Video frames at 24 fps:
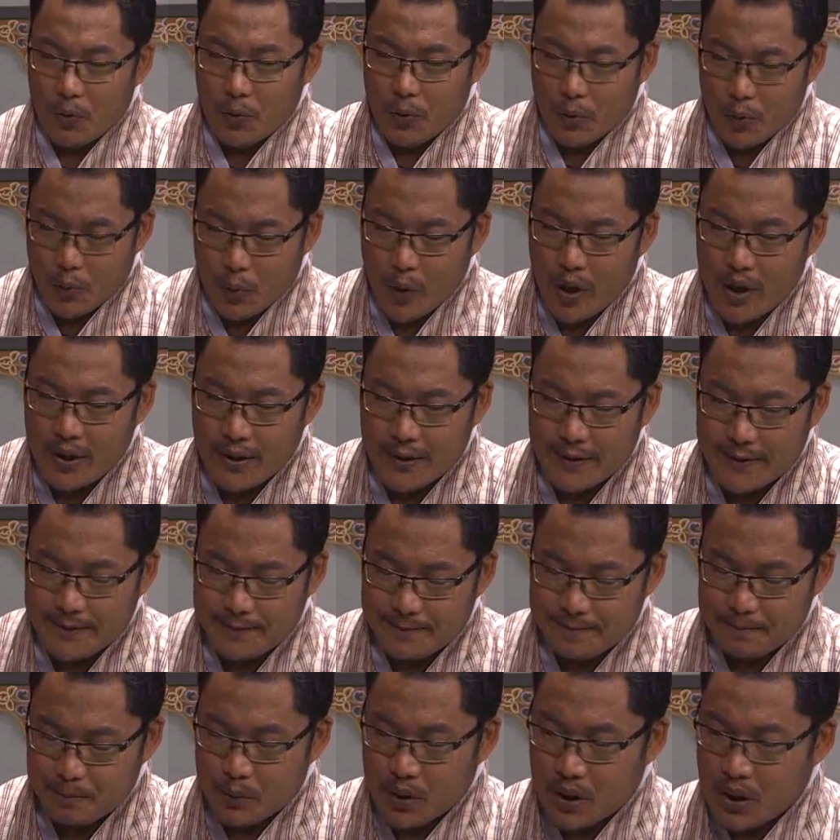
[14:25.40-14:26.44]
Well,
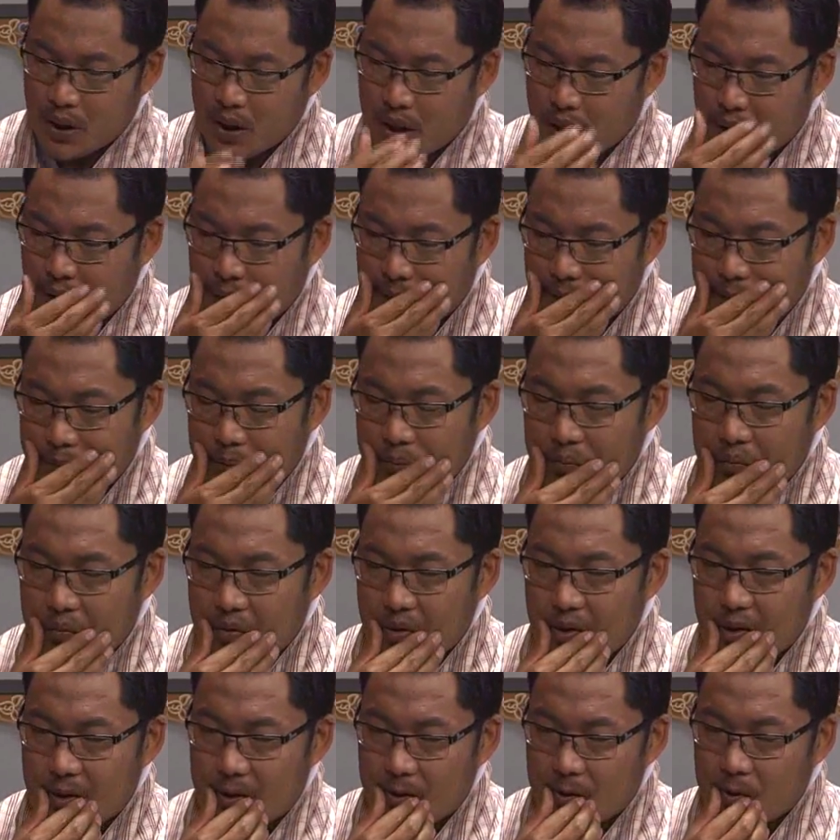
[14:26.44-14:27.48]

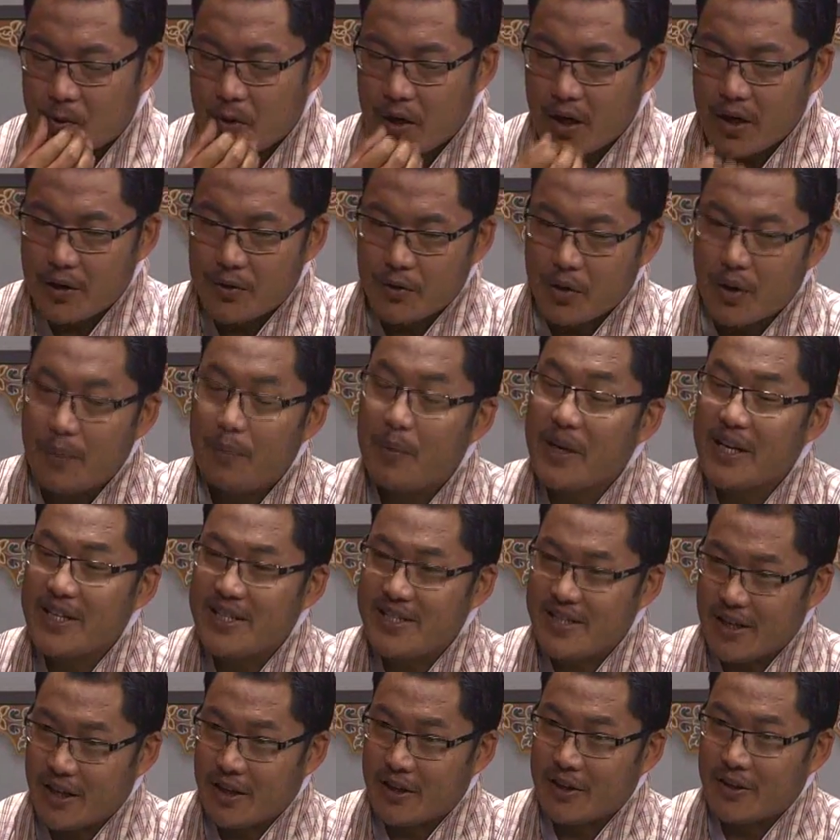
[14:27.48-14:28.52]
your
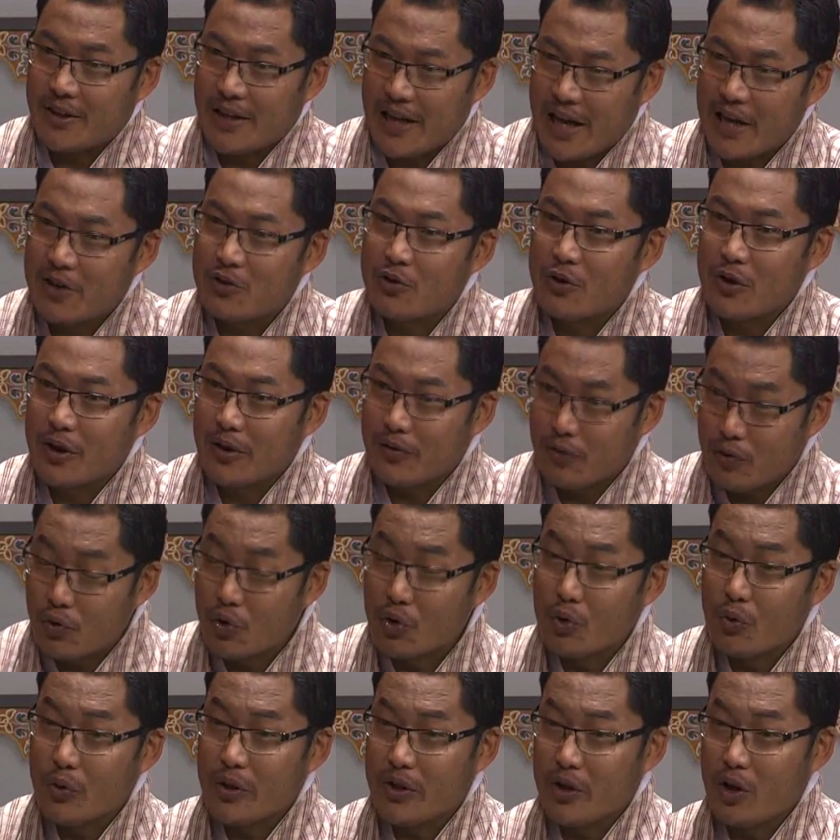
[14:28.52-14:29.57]
plates are actually
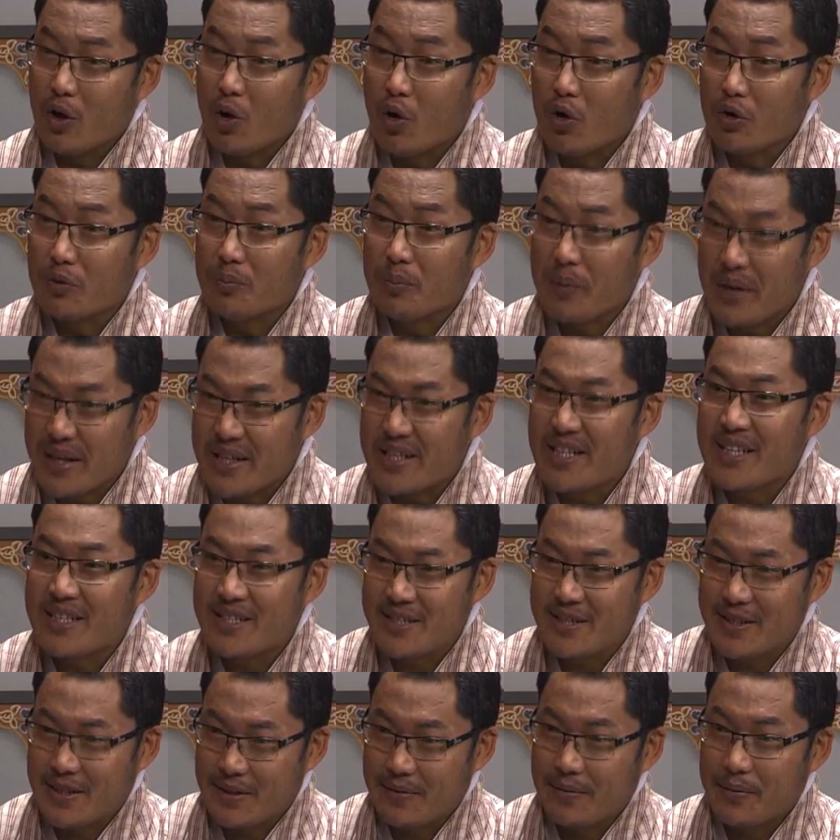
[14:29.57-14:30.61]
full with your own
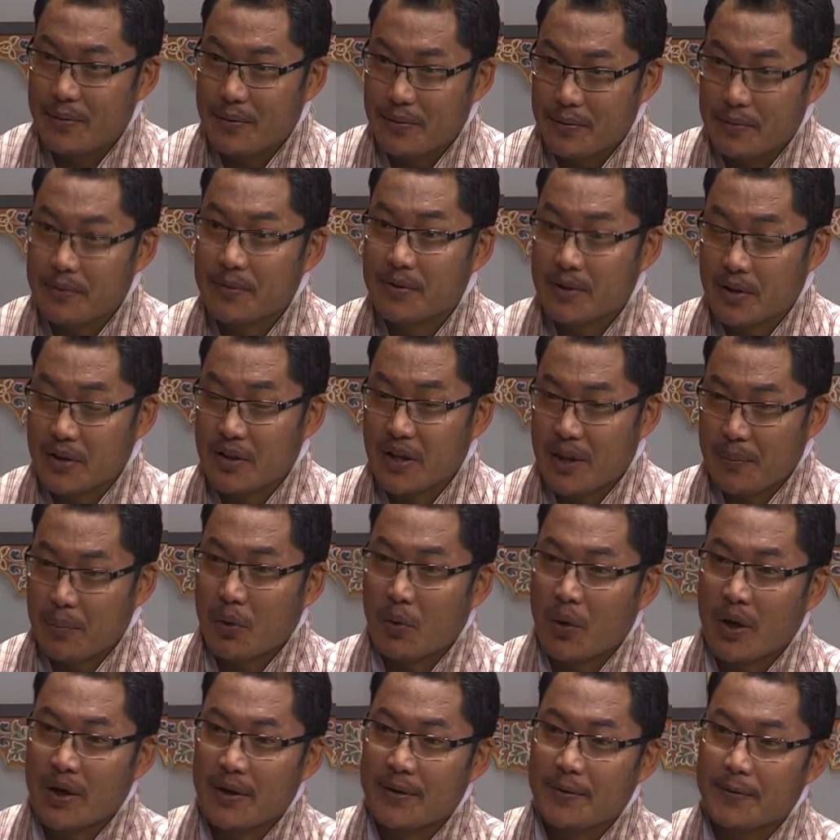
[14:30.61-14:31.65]
mandates, number
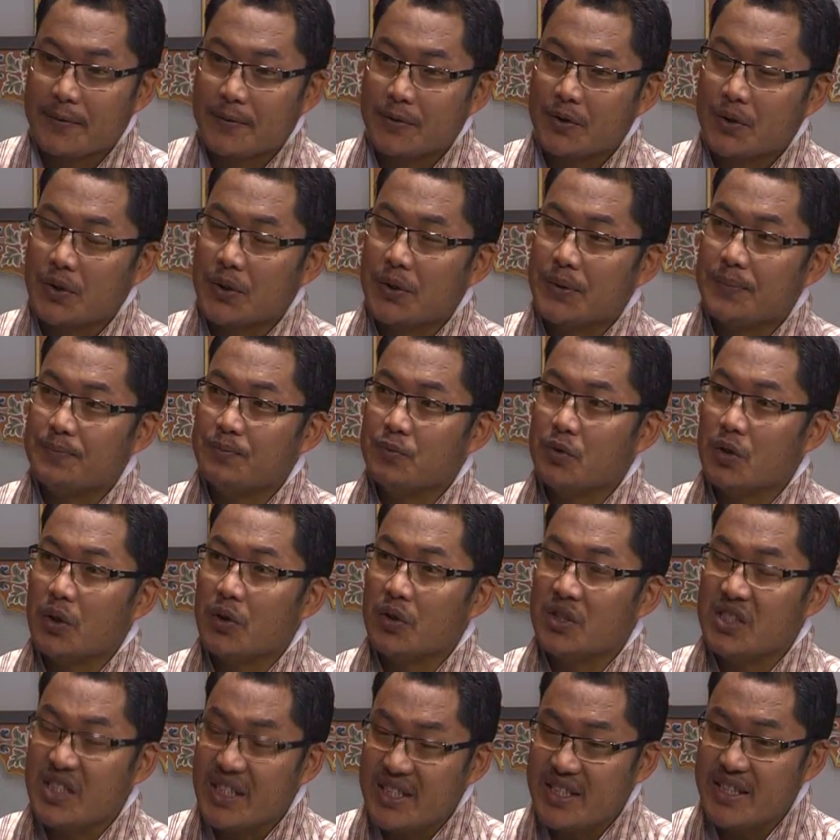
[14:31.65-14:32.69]
one. So
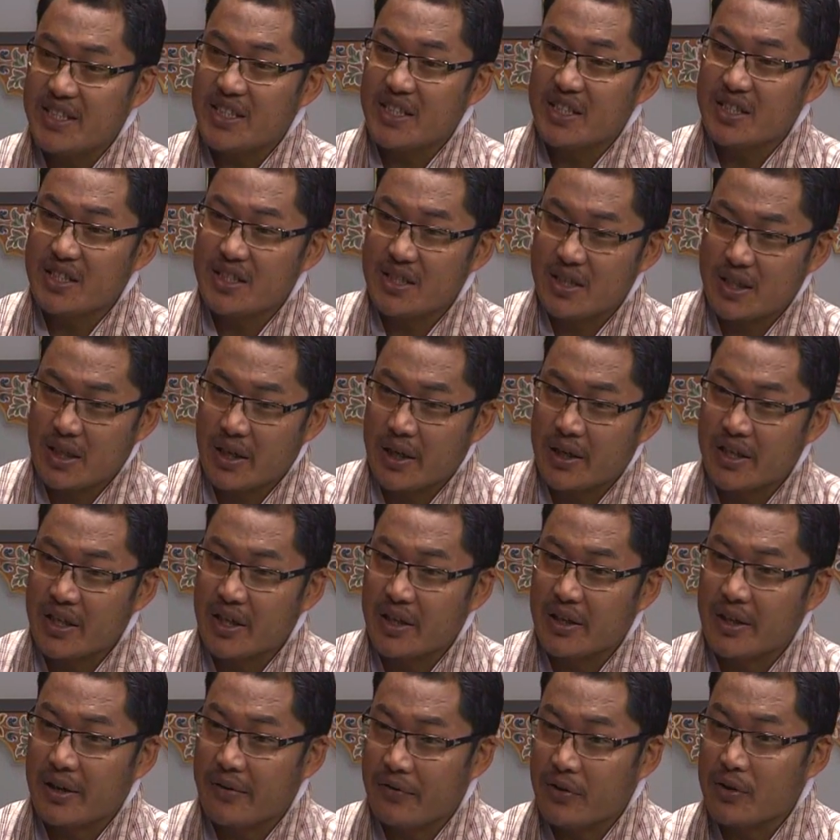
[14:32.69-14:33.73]
decisions
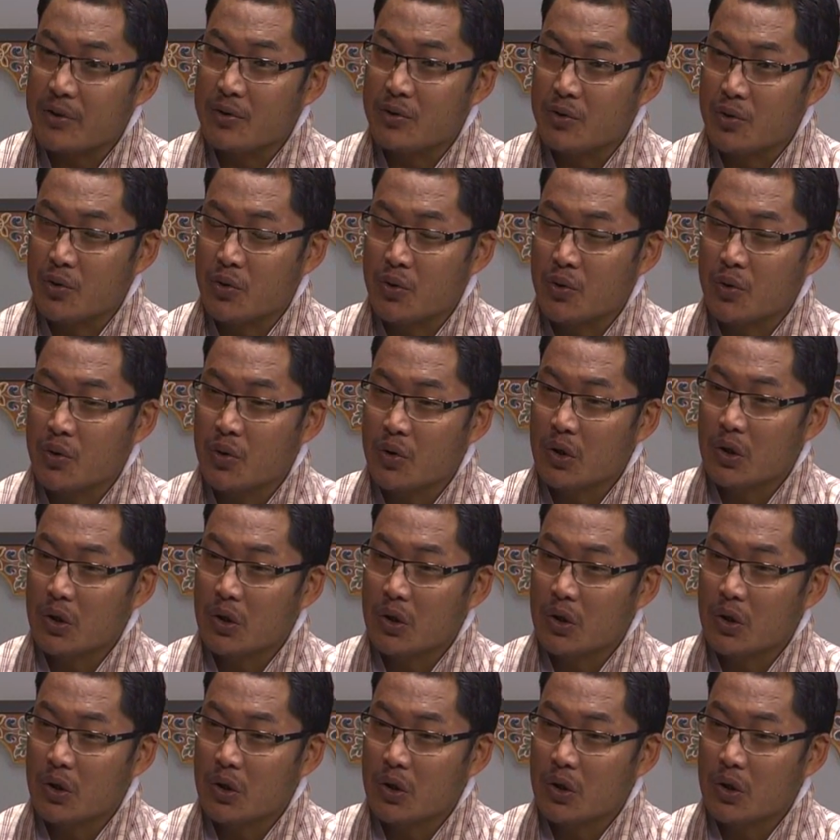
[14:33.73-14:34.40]
here refers to